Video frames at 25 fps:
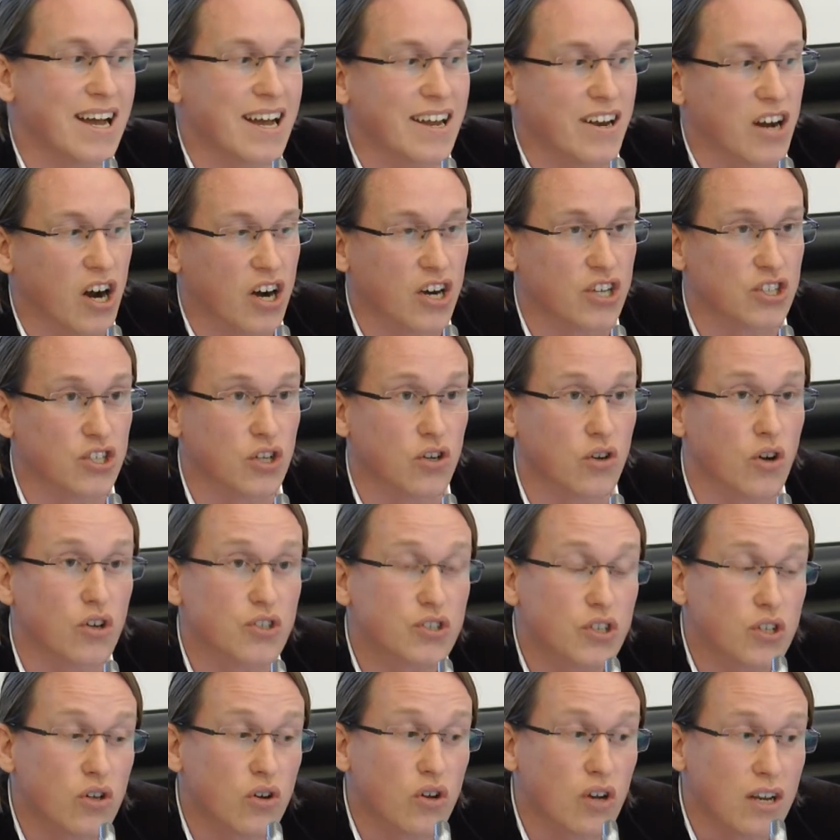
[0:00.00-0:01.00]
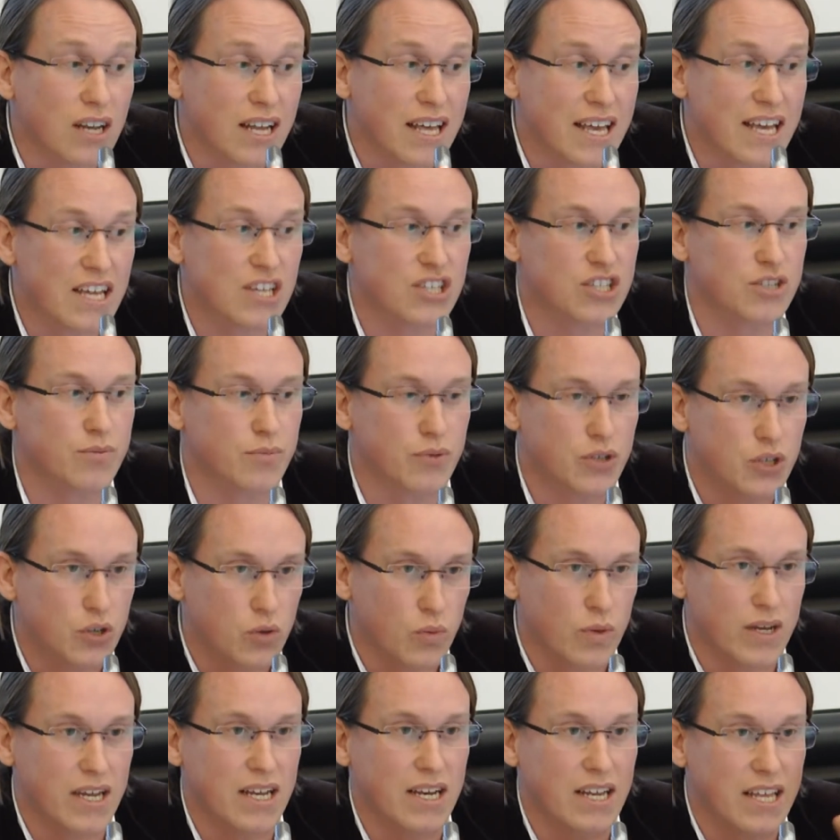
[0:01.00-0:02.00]
There are these logical links
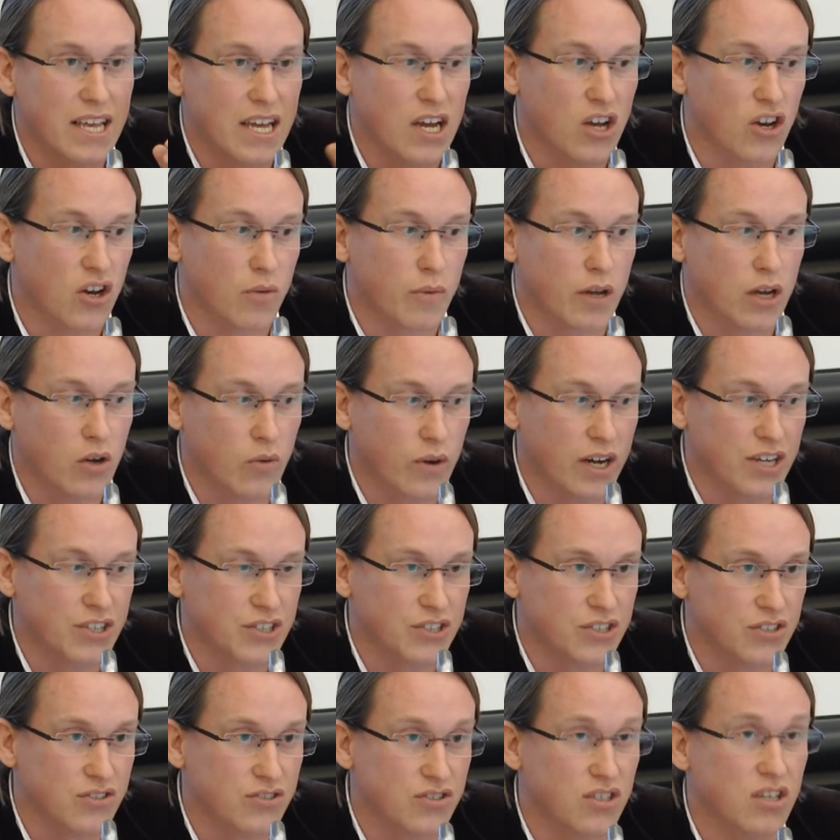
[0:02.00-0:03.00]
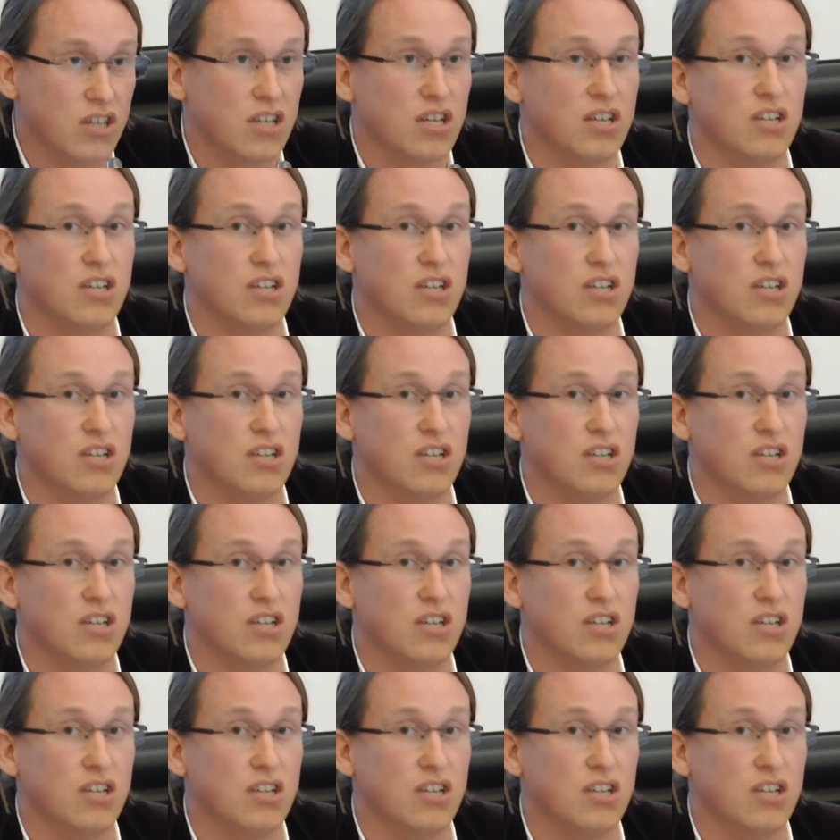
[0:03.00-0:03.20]
between economic questions.